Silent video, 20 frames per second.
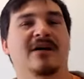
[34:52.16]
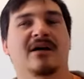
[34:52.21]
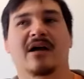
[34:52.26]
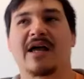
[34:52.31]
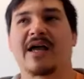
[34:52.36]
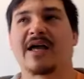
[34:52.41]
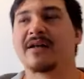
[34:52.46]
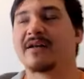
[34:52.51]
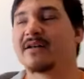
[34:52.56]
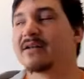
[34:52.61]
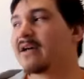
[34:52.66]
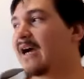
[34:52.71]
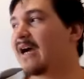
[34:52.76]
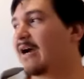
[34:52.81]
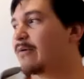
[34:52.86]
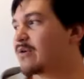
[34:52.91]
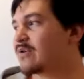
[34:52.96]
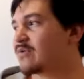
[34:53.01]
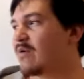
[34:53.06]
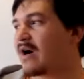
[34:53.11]
And
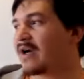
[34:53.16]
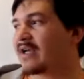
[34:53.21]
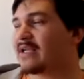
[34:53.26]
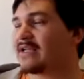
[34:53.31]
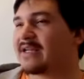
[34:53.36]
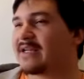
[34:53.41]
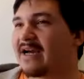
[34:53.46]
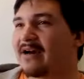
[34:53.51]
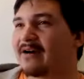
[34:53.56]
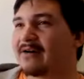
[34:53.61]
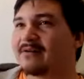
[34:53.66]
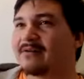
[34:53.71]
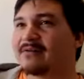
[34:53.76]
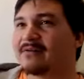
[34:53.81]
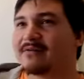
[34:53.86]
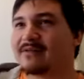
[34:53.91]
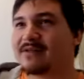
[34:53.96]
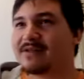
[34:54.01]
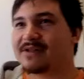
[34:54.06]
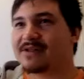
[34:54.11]
I was walking
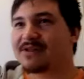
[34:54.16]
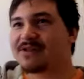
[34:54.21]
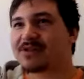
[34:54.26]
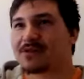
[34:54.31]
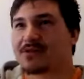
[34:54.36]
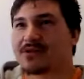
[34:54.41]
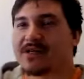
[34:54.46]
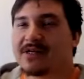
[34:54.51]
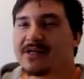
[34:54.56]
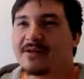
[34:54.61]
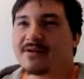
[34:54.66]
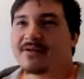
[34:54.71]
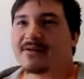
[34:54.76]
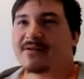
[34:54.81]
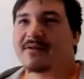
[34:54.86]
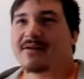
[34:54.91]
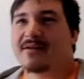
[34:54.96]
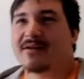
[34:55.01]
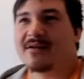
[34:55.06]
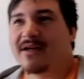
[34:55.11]
down this street
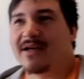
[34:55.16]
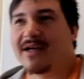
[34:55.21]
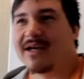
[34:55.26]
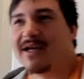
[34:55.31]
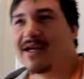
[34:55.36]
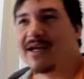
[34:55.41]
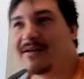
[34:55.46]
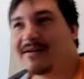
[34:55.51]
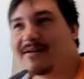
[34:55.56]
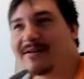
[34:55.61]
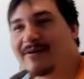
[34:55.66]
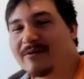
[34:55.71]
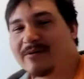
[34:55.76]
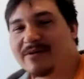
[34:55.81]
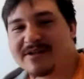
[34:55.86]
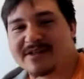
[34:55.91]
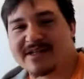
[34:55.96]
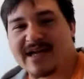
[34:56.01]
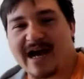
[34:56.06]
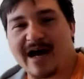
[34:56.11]
and there were
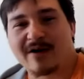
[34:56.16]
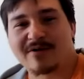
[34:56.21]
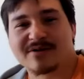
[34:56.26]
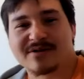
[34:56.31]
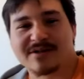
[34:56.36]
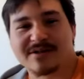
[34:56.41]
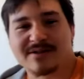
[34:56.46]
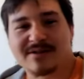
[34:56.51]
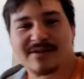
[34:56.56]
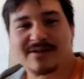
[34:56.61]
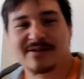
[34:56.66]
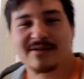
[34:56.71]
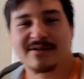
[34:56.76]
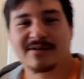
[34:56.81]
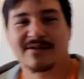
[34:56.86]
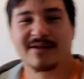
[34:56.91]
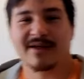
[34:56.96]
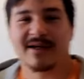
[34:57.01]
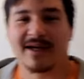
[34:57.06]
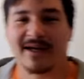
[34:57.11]
these houses,
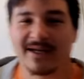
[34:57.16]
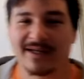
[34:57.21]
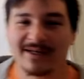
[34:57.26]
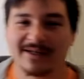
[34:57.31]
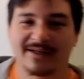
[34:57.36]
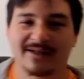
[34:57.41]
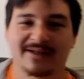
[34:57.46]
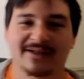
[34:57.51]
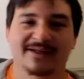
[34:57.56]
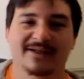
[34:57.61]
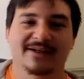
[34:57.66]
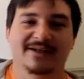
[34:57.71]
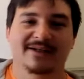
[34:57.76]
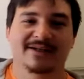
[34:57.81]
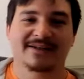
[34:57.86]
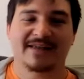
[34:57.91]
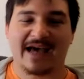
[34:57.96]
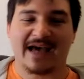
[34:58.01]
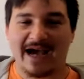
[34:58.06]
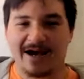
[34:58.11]
and
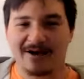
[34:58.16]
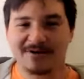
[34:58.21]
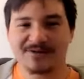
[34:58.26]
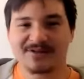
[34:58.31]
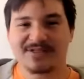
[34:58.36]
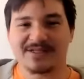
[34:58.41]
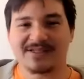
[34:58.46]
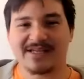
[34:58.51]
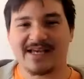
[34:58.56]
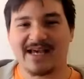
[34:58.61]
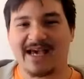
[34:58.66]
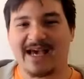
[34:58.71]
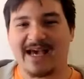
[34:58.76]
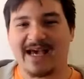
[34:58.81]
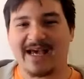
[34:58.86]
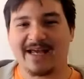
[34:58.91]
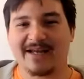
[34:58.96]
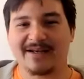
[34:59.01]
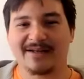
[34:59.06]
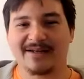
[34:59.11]
the houses
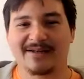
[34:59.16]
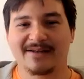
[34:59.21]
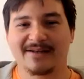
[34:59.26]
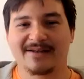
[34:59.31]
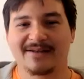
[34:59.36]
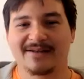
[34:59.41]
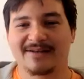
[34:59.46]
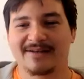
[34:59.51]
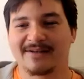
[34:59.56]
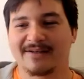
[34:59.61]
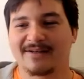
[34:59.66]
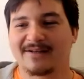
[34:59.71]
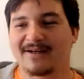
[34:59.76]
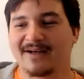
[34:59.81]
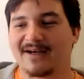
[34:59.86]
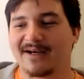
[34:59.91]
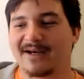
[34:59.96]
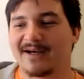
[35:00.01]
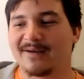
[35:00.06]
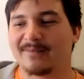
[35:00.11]
had
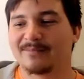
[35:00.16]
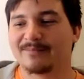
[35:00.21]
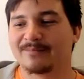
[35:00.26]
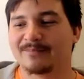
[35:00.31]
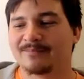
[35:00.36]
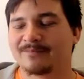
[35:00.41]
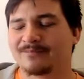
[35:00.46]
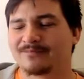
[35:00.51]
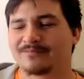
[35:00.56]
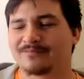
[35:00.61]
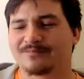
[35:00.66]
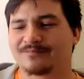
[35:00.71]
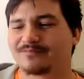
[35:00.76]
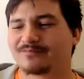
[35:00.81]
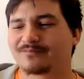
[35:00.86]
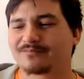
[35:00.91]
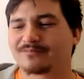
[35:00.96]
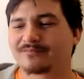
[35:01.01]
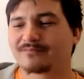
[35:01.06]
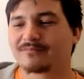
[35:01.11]

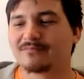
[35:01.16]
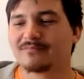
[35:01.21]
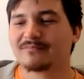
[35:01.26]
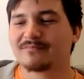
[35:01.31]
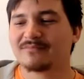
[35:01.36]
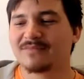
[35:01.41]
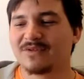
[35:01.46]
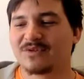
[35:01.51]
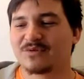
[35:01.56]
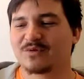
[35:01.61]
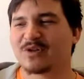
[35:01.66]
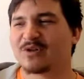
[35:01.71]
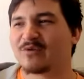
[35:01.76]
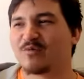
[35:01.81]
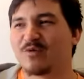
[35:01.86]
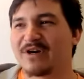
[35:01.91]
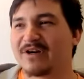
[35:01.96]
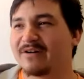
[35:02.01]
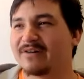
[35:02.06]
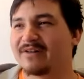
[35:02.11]
it's really
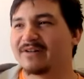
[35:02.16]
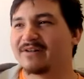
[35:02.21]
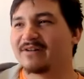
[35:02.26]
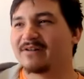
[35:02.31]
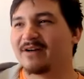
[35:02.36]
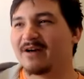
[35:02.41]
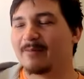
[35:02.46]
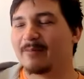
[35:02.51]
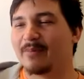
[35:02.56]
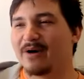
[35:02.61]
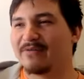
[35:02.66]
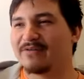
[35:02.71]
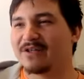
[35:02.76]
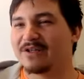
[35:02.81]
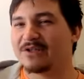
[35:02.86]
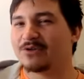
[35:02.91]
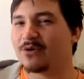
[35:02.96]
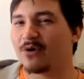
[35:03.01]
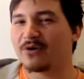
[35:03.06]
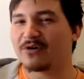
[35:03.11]
weird. The above
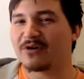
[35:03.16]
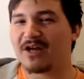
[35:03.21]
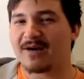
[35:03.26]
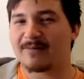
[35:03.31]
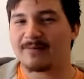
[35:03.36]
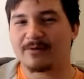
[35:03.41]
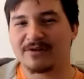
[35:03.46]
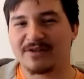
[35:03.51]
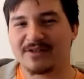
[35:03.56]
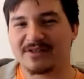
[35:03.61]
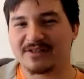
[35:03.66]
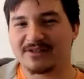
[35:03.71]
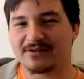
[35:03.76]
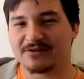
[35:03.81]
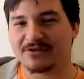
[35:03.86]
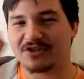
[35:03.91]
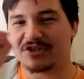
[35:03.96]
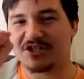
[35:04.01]
the doorknob were these little